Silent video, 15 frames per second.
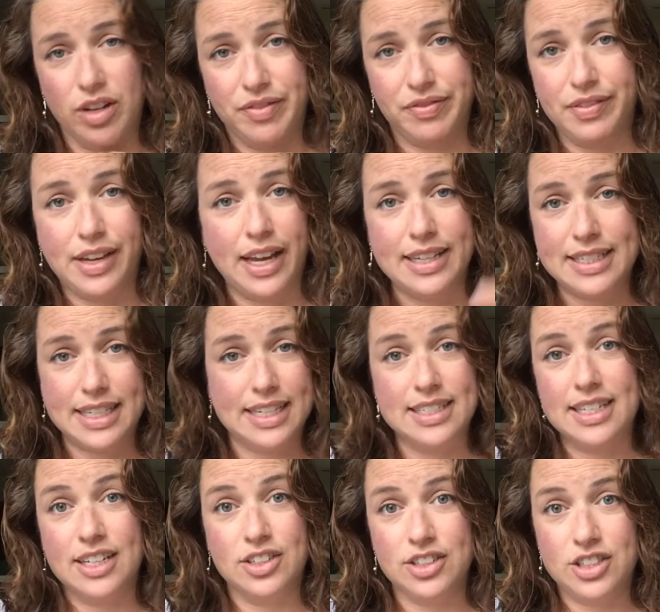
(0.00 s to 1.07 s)
I've got to get
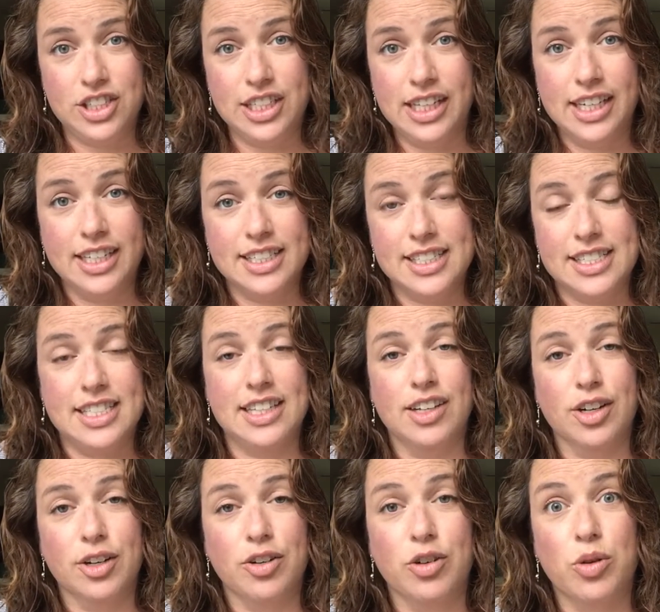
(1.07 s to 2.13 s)
down to Chile and see
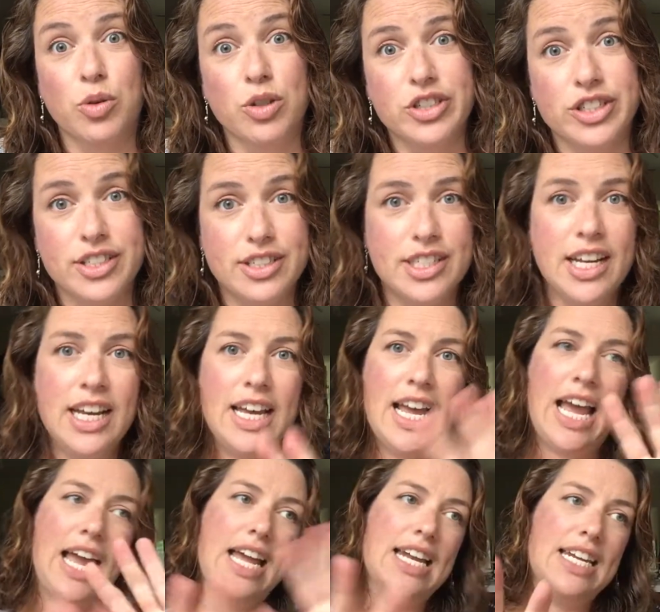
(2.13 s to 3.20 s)
their gorgeous
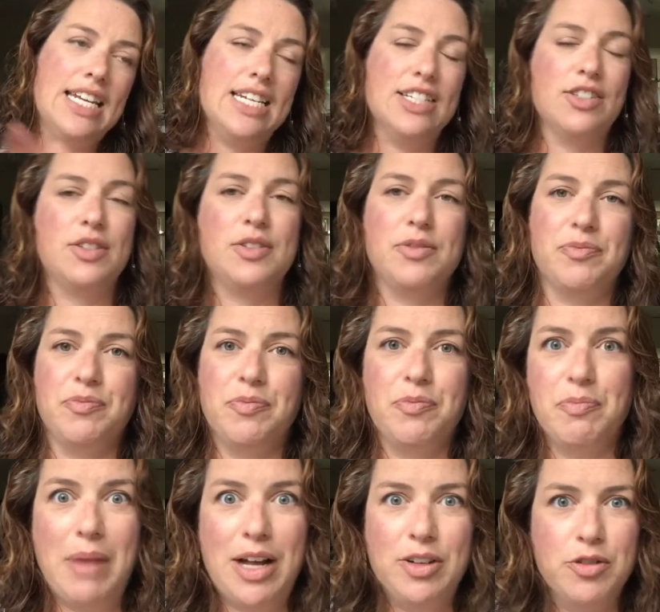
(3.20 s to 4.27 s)
Andes
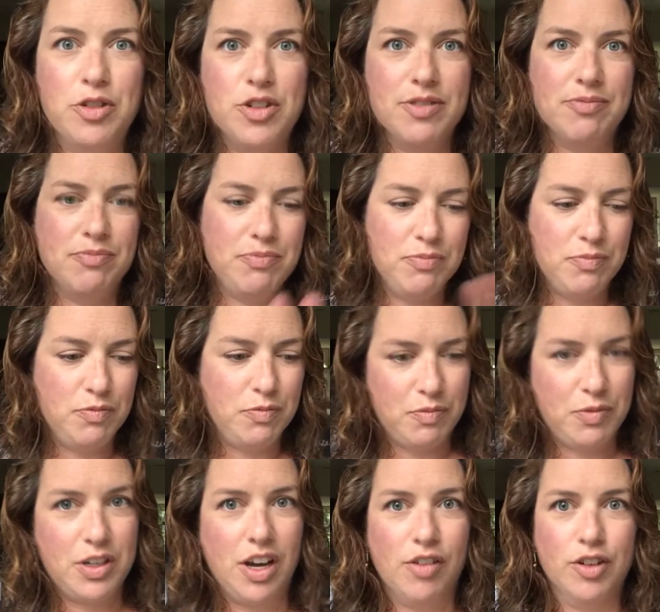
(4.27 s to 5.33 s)
mountain
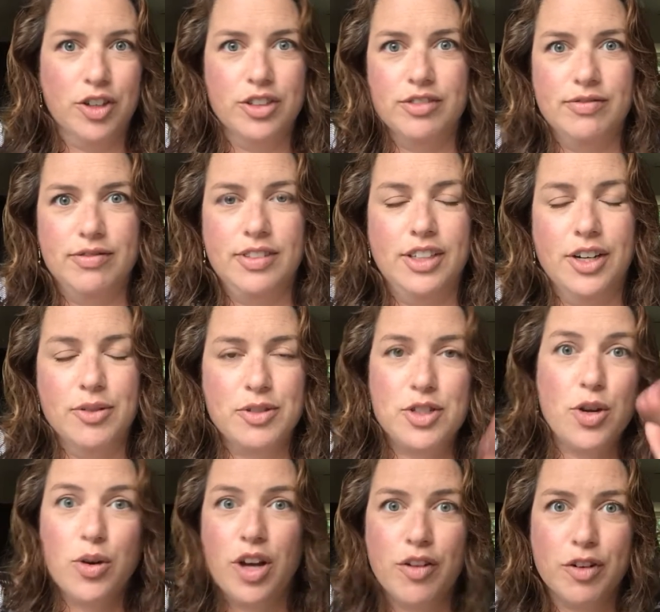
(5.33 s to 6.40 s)
covered,
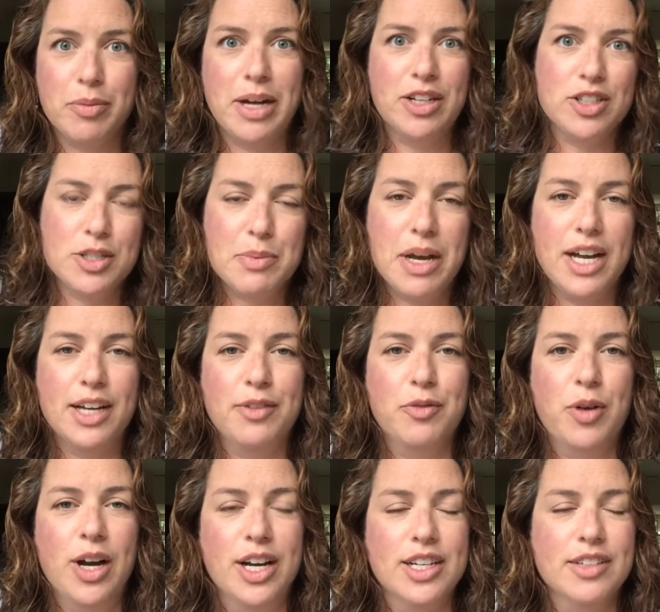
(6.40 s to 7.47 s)
snow-covered mountains behind
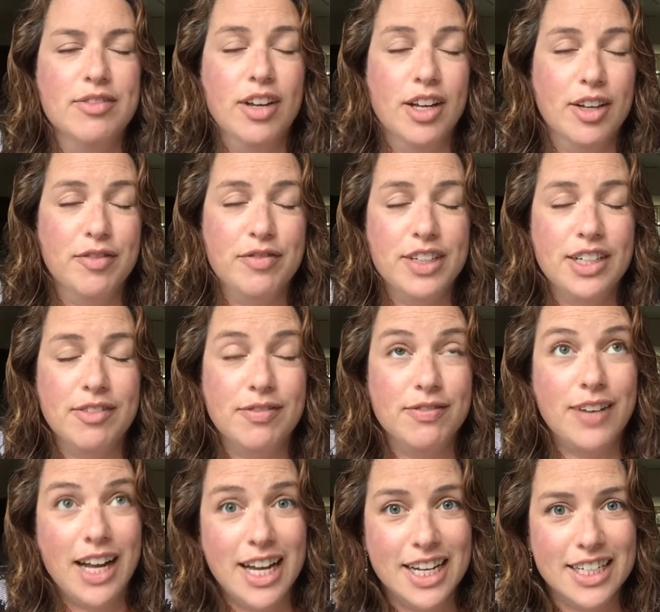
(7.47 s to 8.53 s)

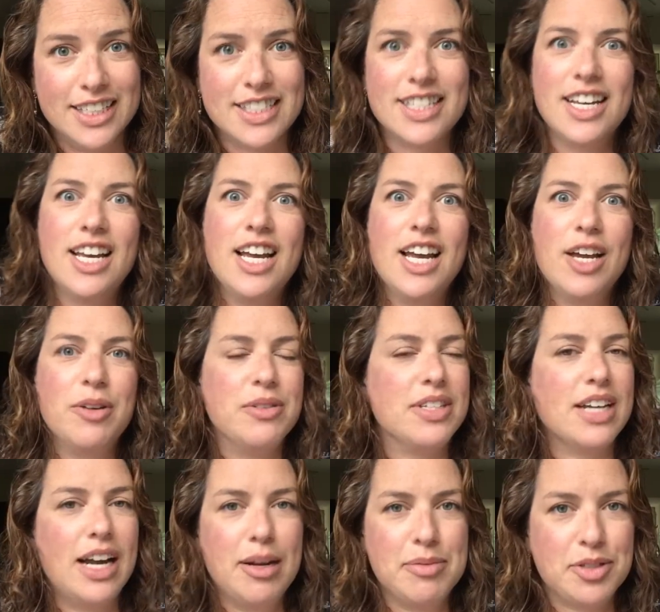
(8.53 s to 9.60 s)
vines. It was
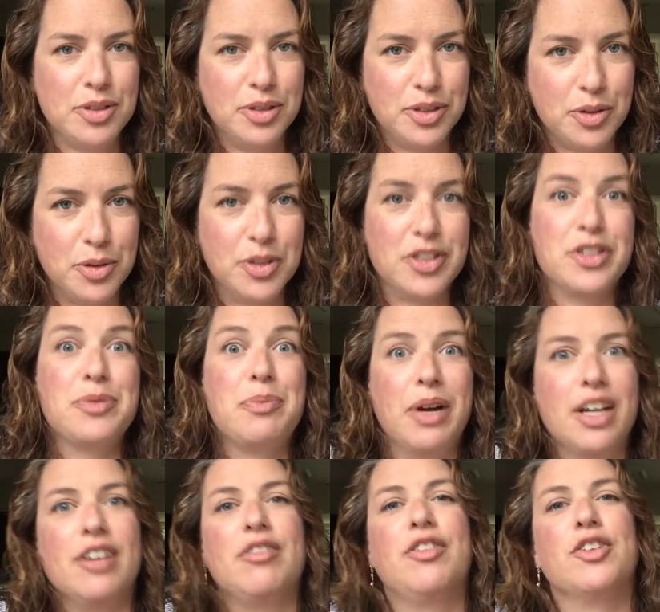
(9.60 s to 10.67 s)
absolutely gorgeous.
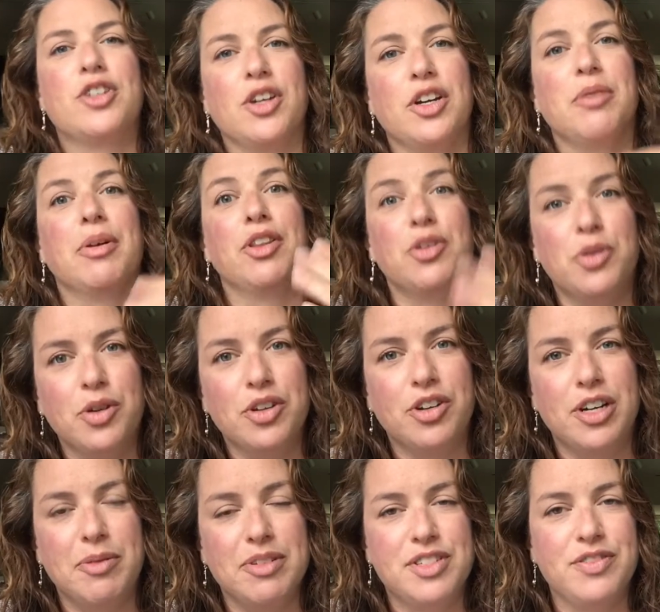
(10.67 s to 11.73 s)
But if you're talking about the
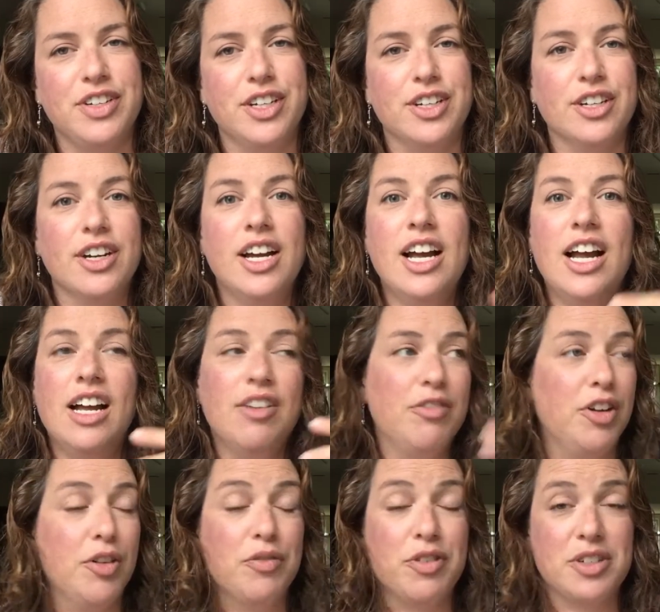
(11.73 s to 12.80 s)
northern hemisphere,
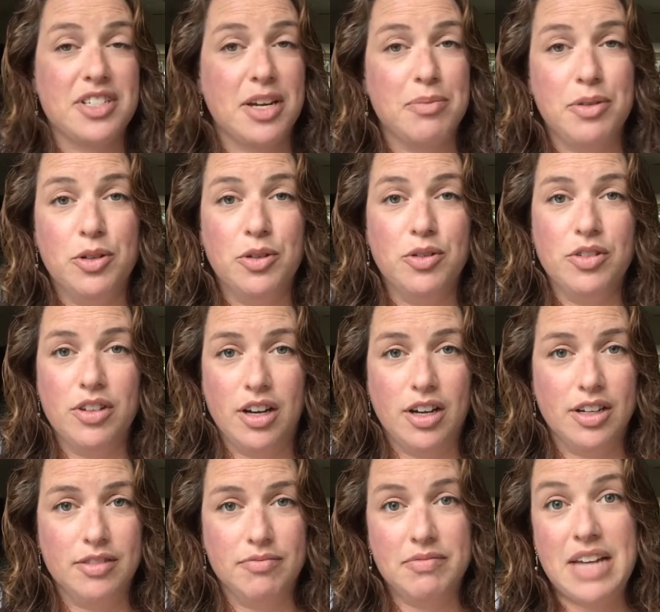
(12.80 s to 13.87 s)
for example,
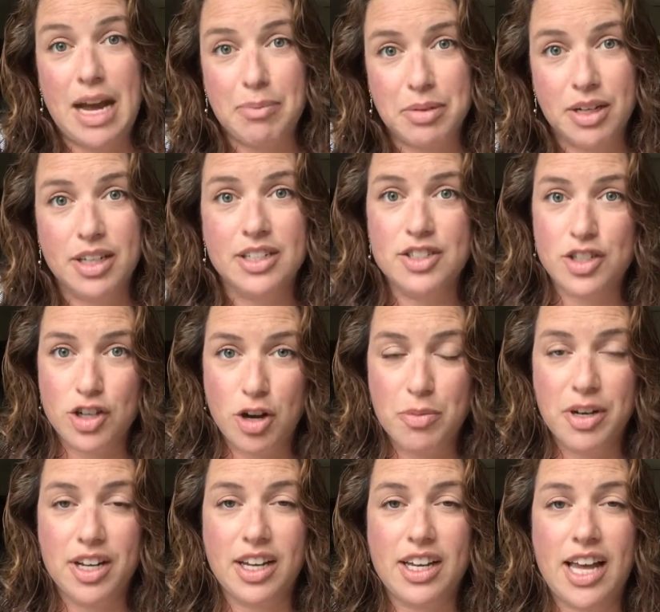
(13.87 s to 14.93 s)
Napa and
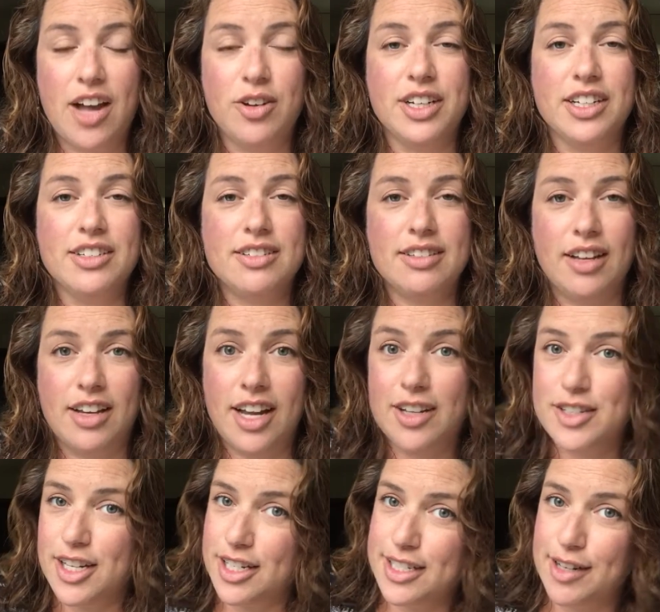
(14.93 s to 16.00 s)
Sonoma counties
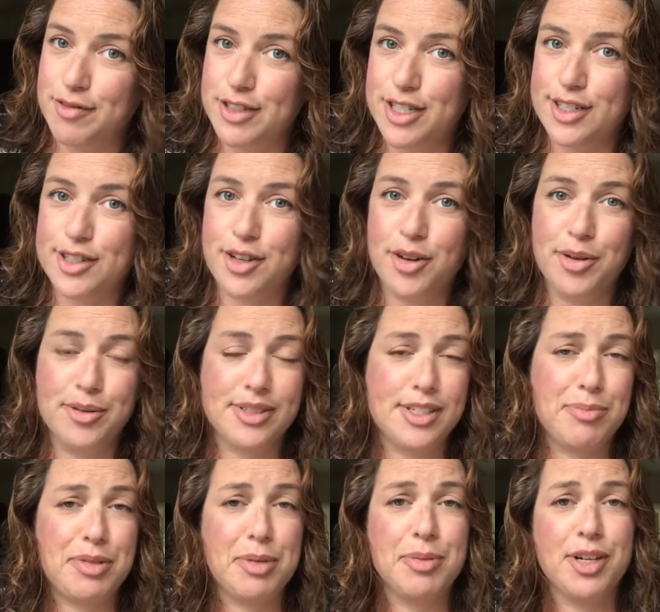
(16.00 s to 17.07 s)
outside of San Francisco,
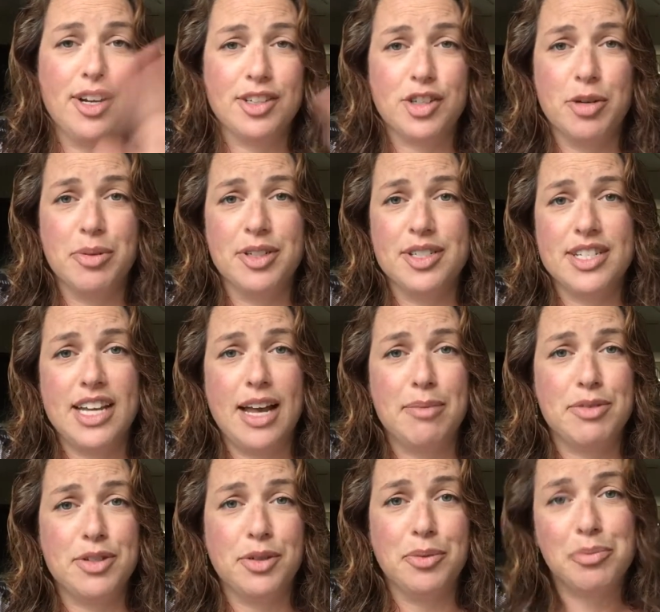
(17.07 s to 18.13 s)
September and October is the
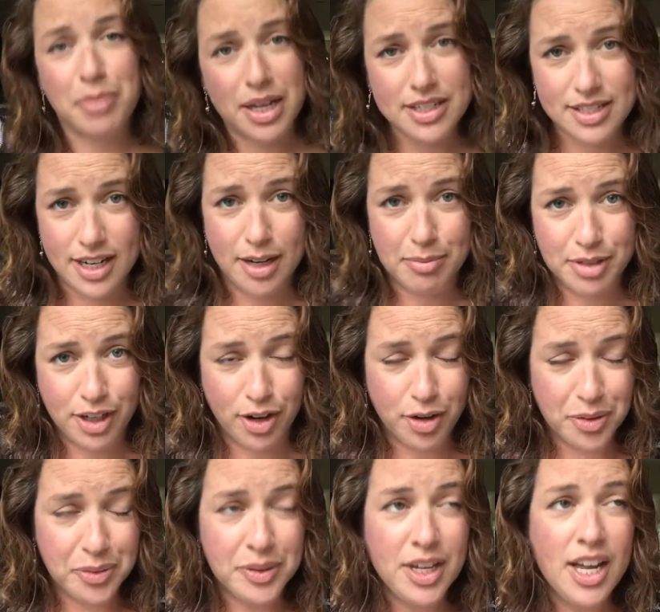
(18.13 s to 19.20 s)
absolute best time to
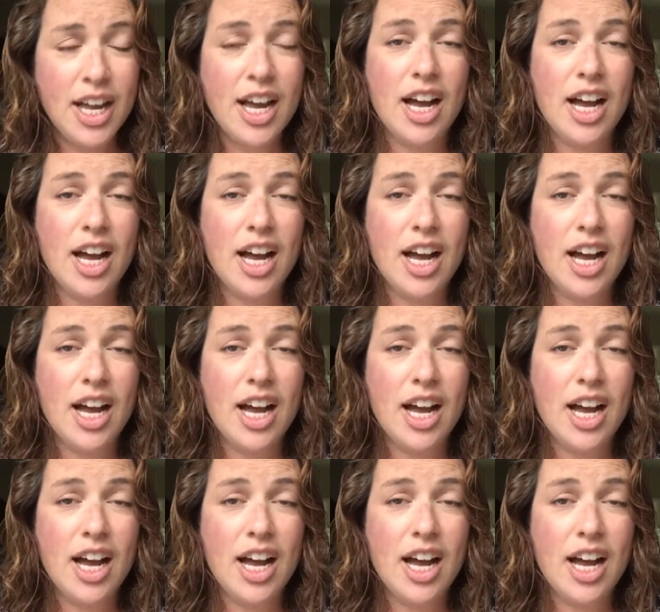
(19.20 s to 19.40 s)
go.